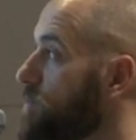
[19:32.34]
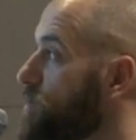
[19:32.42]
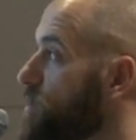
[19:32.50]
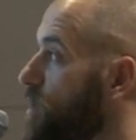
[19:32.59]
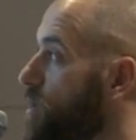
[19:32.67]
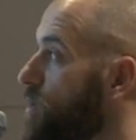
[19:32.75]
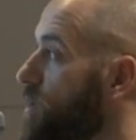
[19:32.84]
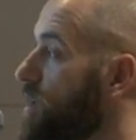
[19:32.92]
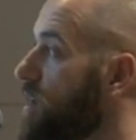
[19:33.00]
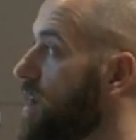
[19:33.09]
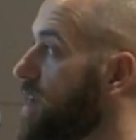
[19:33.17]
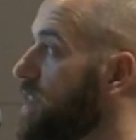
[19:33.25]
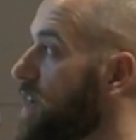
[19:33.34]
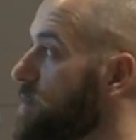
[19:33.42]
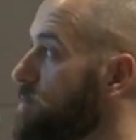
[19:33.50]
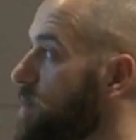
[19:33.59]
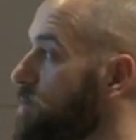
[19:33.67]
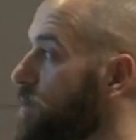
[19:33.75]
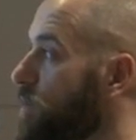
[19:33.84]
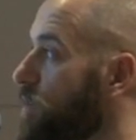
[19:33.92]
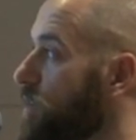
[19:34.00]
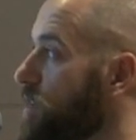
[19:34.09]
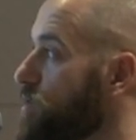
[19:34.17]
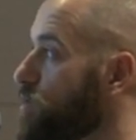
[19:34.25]
So a lot of
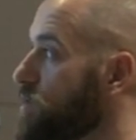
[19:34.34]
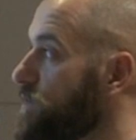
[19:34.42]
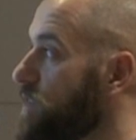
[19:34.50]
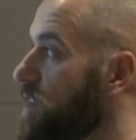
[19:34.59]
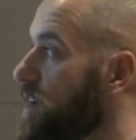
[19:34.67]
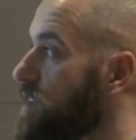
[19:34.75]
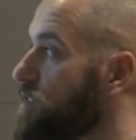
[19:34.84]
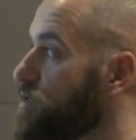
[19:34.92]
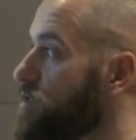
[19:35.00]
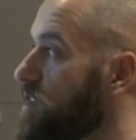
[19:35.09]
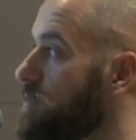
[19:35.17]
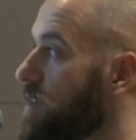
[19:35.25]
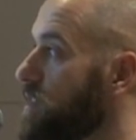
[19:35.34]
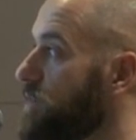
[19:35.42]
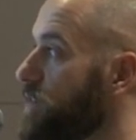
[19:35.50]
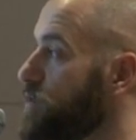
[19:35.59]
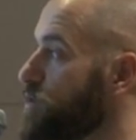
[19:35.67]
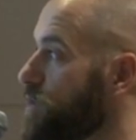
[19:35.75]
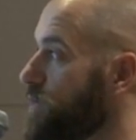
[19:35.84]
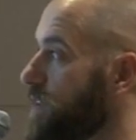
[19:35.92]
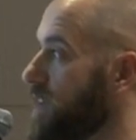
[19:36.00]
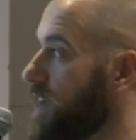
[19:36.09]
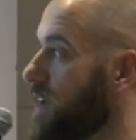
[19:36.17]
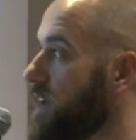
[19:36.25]
people endorse feeling uncertain about the future,
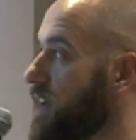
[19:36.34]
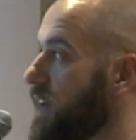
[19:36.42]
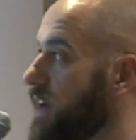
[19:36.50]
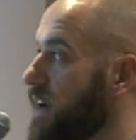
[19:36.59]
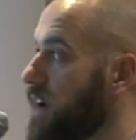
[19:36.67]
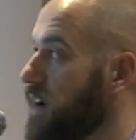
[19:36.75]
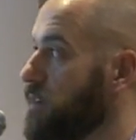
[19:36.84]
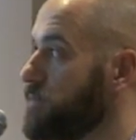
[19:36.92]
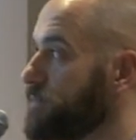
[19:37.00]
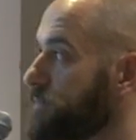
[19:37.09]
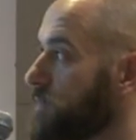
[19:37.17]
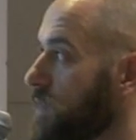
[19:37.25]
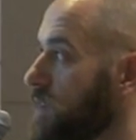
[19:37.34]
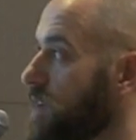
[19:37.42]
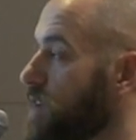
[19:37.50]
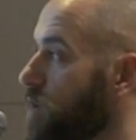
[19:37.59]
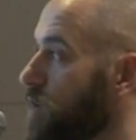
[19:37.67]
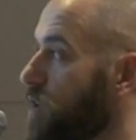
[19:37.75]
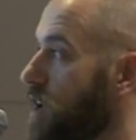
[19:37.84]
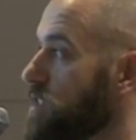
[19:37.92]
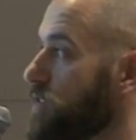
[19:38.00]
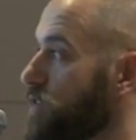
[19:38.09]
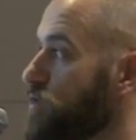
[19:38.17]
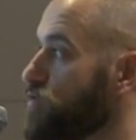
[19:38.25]
feeling
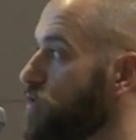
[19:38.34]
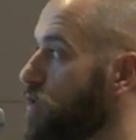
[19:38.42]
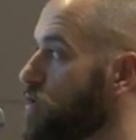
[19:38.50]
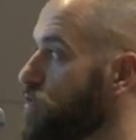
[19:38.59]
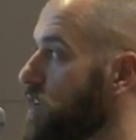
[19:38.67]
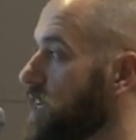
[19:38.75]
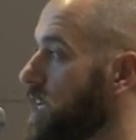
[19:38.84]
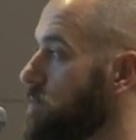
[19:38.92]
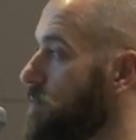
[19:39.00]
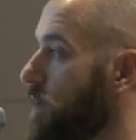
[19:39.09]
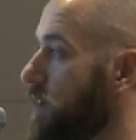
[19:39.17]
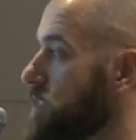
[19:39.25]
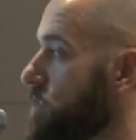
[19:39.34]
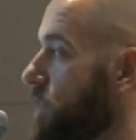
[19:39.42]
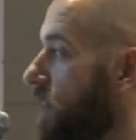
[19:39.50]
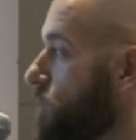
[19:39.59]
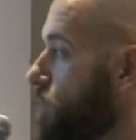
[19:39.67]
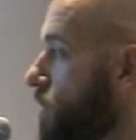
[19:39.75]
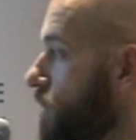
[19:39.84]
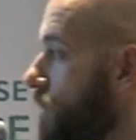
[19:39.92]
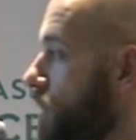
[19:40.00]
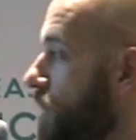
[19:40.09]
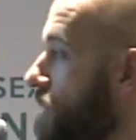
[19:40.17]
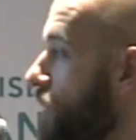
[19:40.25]
loss of control, trying to keep a positive outlook.
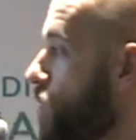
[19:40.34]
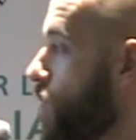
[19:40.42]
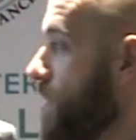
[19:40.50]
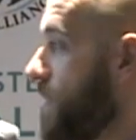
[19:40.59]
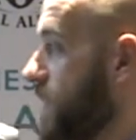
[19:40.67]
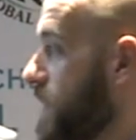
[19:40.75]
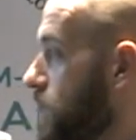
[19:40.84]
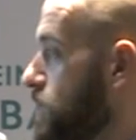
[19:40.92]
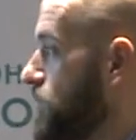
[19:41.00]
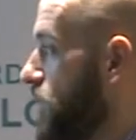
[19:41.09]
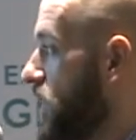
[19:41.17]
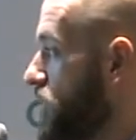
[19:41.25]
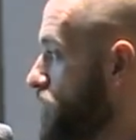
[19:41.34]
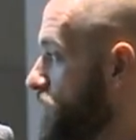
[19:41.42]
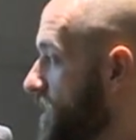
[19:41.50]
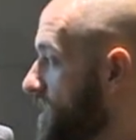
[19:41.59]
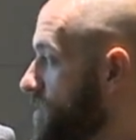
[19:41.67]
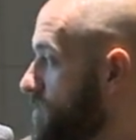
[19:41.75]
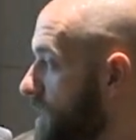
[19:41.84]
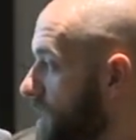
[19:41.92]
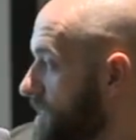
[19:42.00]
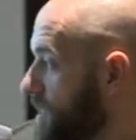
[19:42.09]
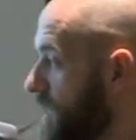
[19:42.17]
One thing that was very interesting to me is